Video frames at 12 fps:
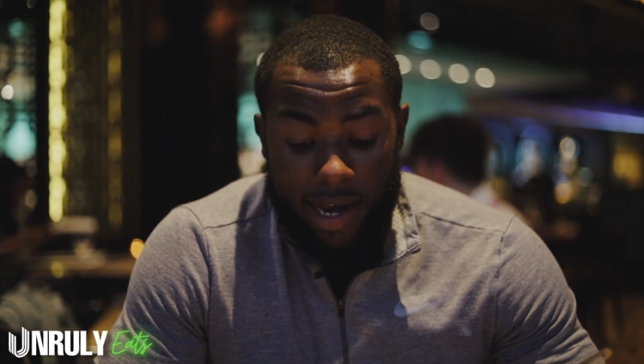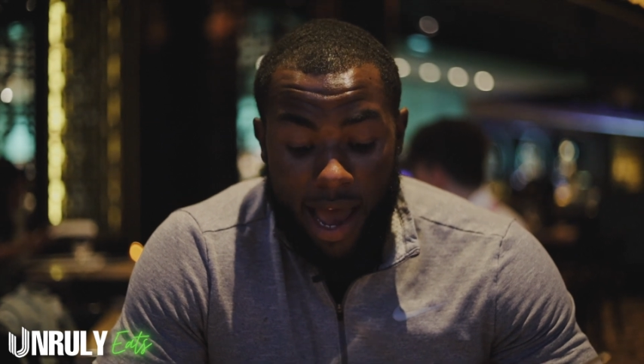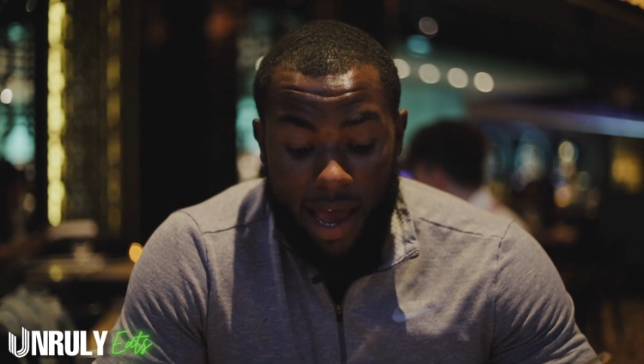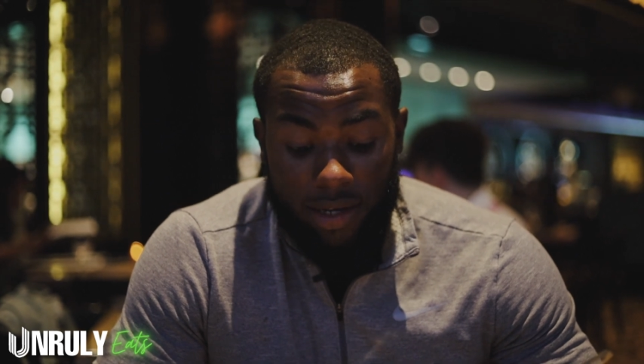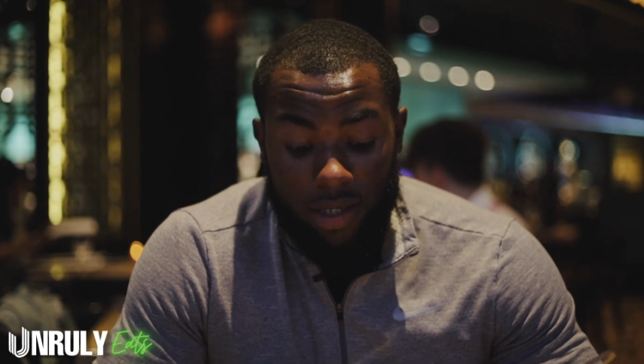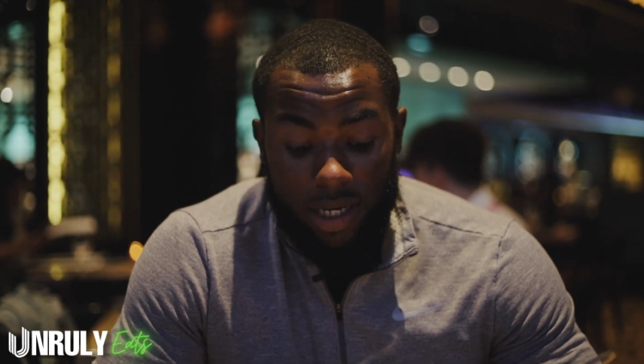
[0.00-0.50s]

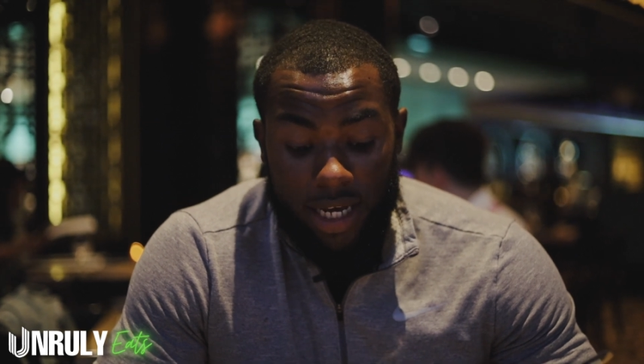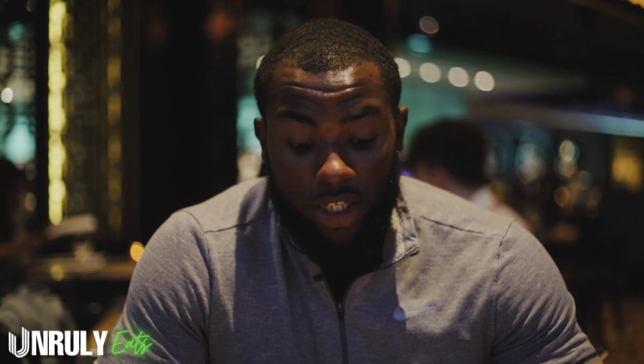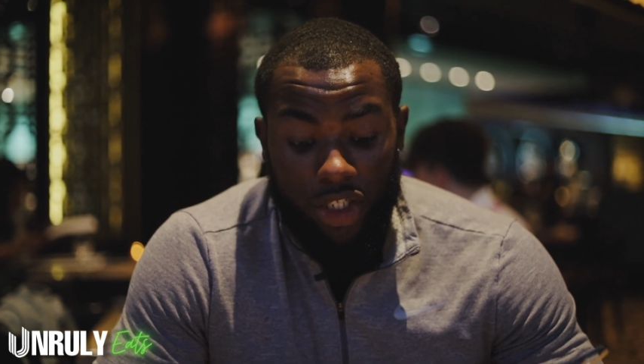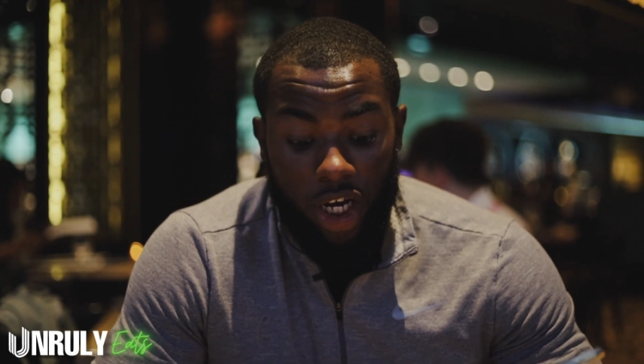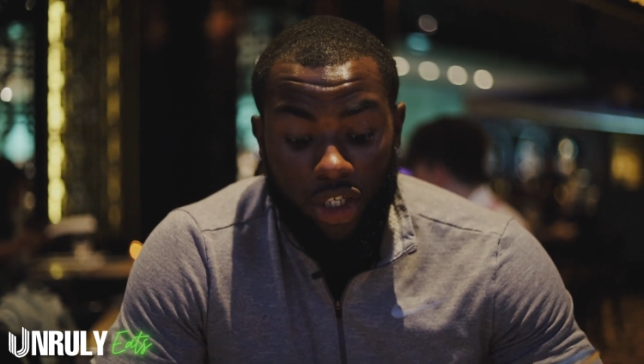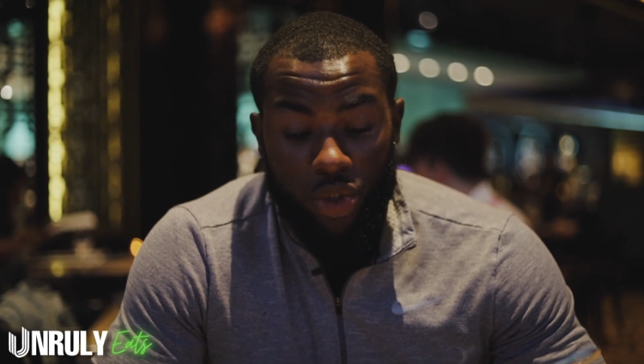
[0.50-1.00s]
not
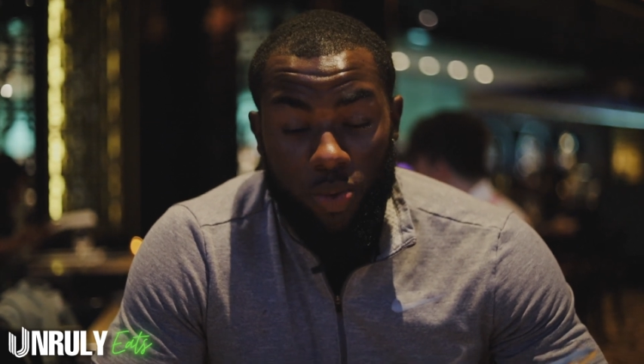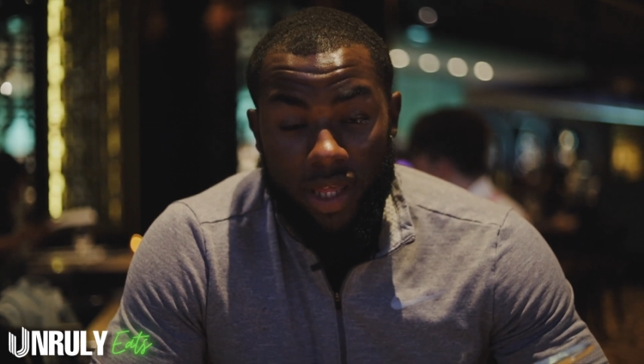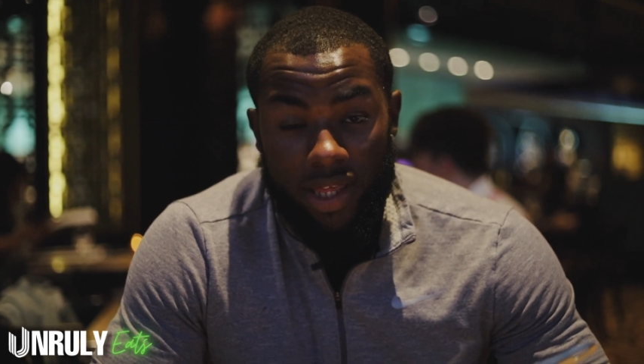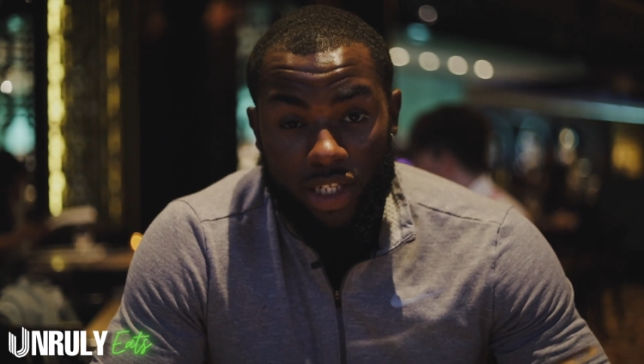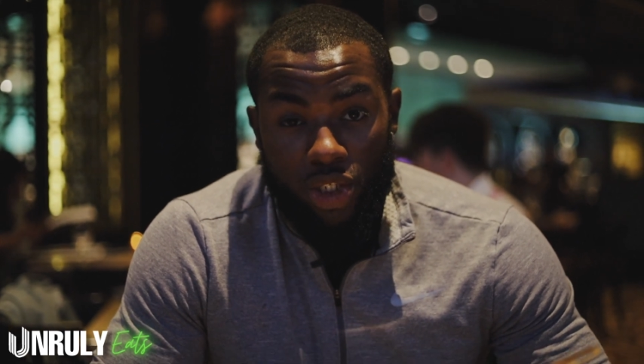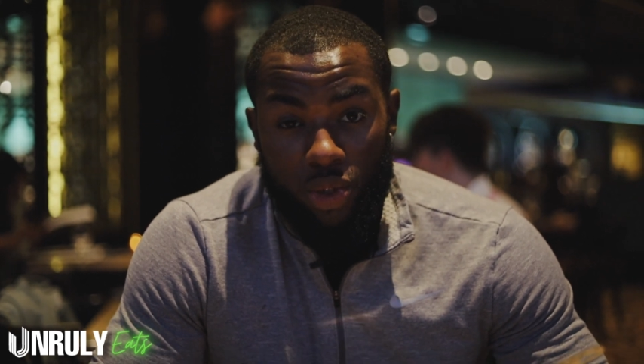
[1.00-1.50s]
in touch
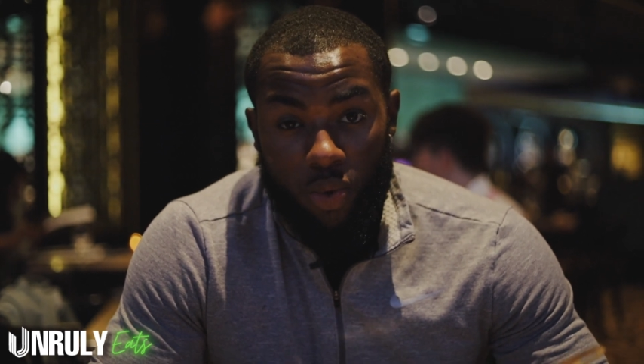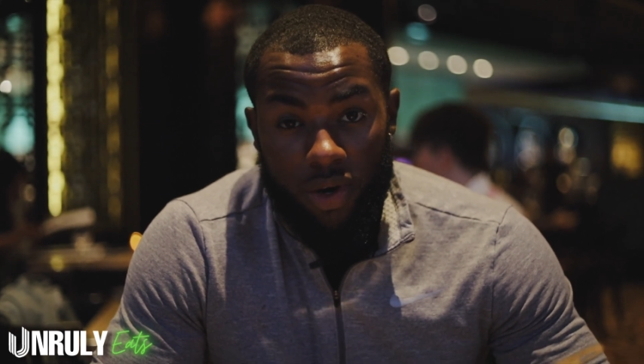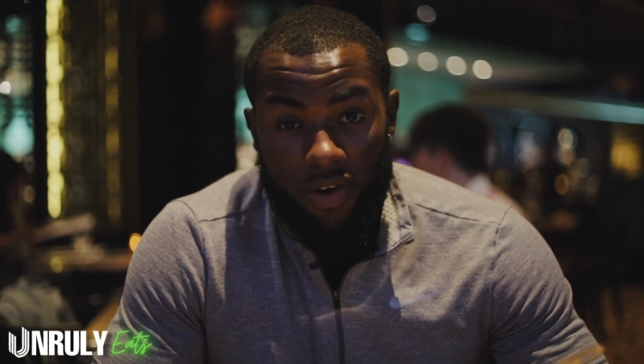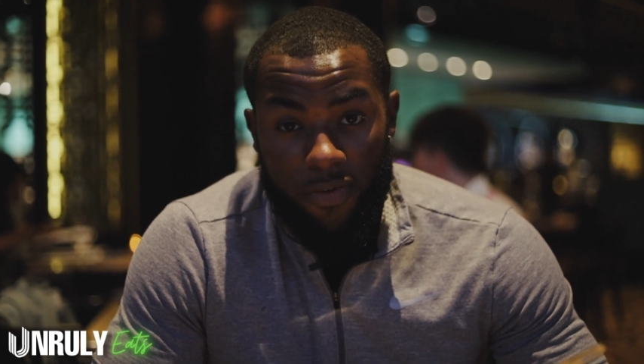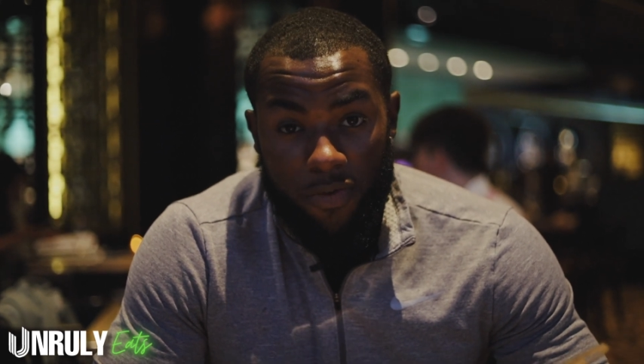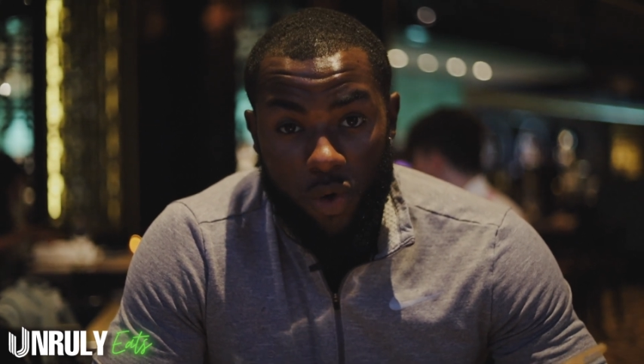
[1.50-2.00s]
with this
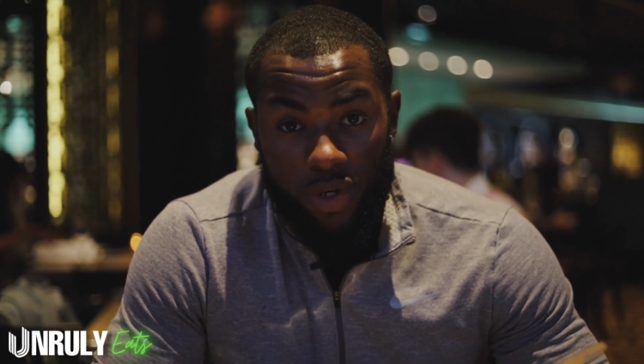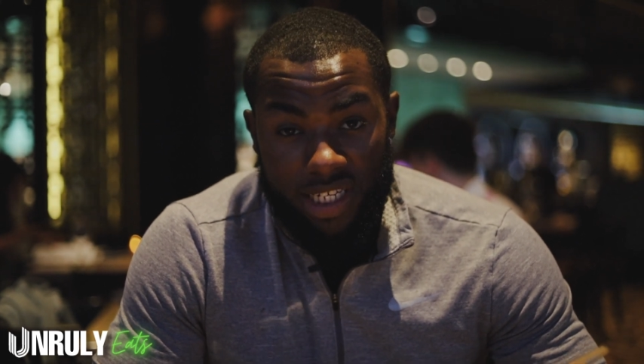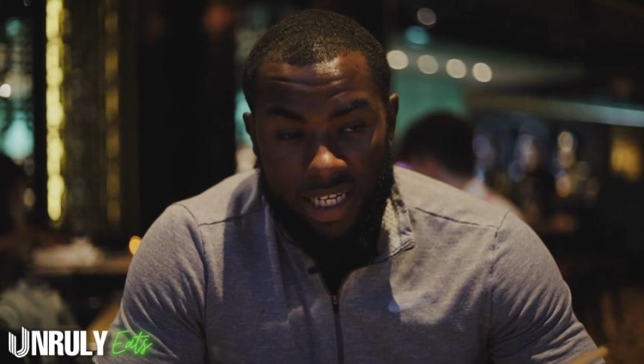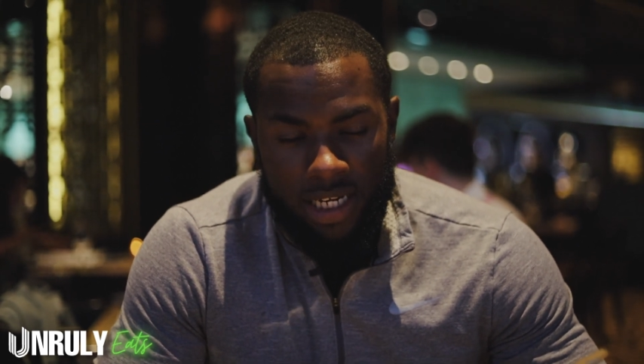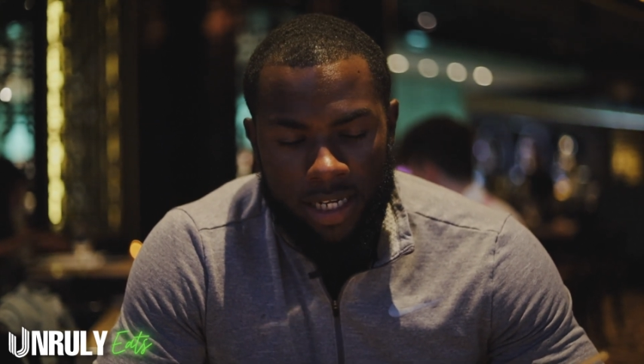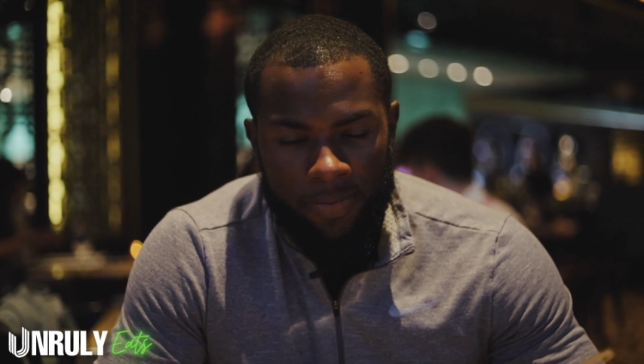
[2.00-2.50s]
sort of
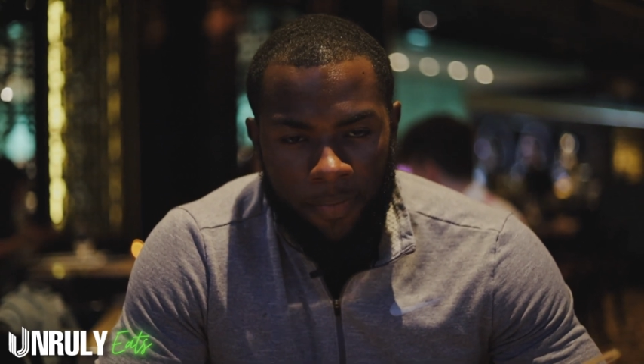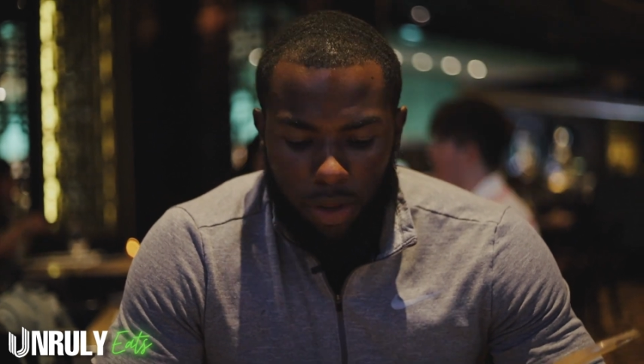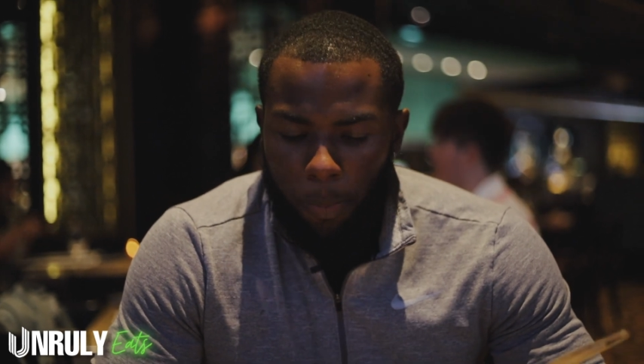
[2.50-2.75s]
cuisine.